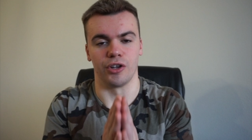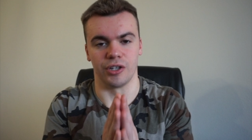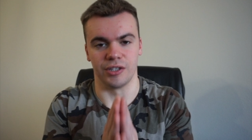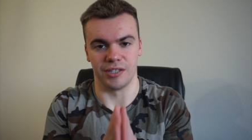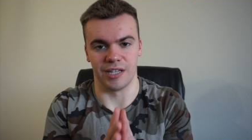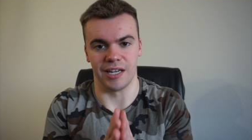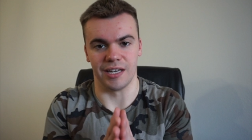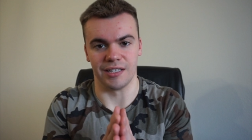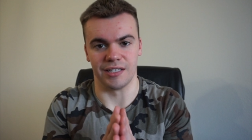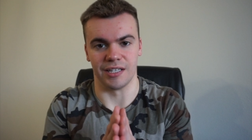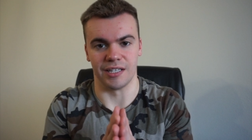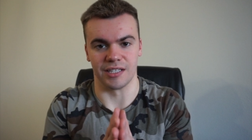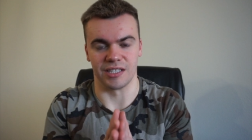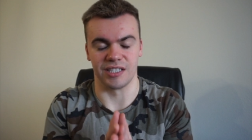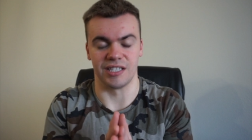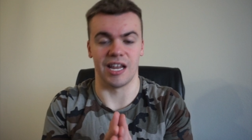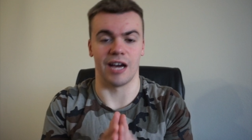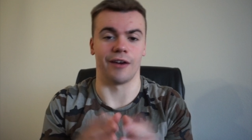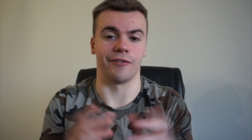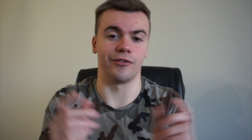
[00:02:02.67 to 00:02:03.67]
your
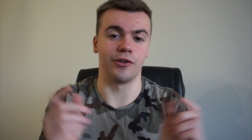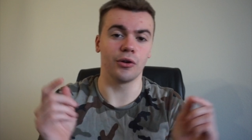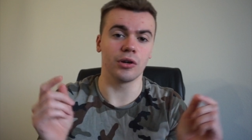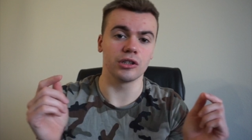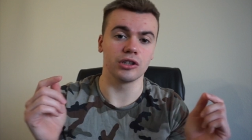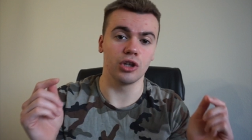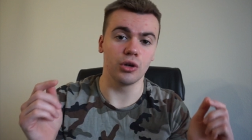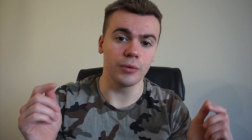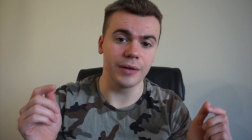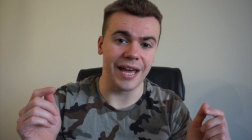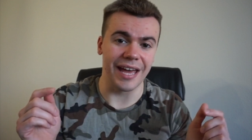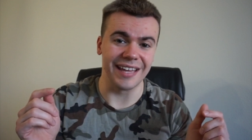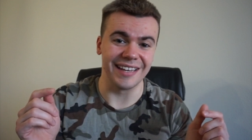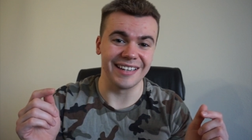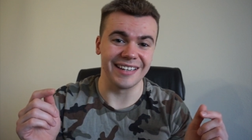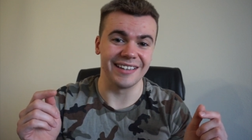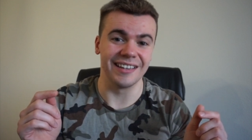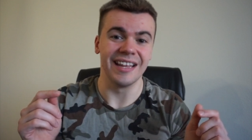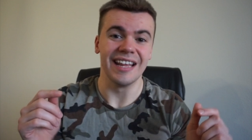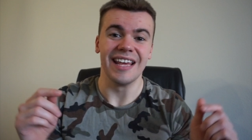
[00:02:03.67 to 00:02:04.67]
dentist. Now, if you are
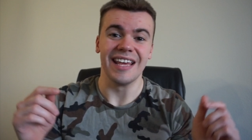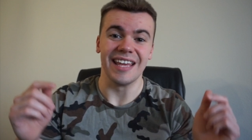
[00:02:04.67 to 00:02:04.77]
located